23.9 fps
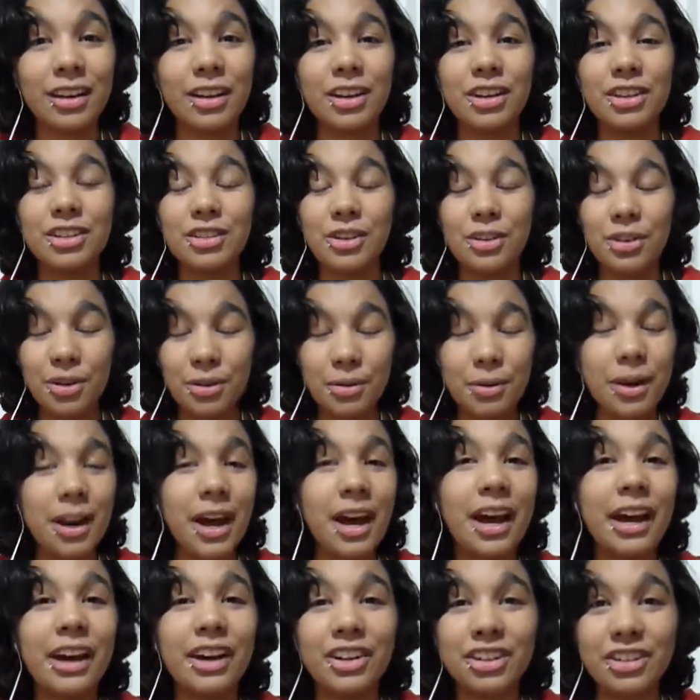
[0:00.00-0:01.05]
So you and
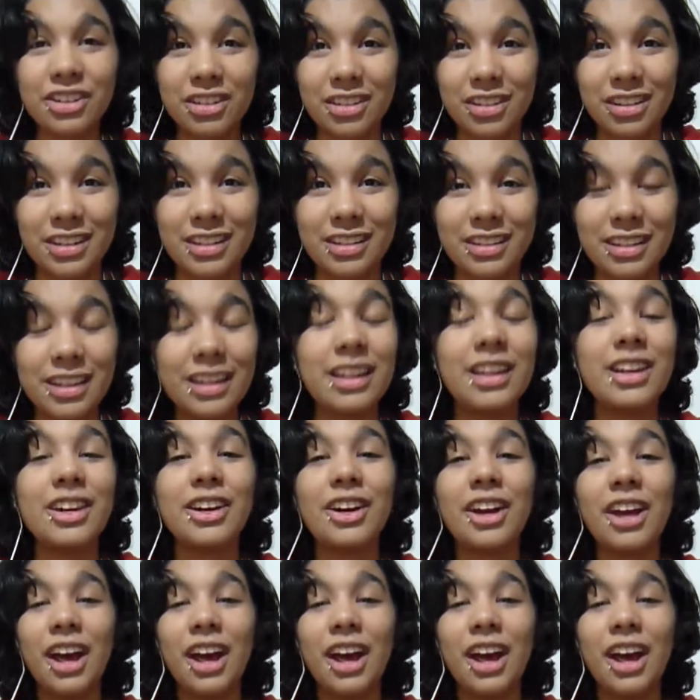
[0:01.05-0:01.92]
I are just going to sit here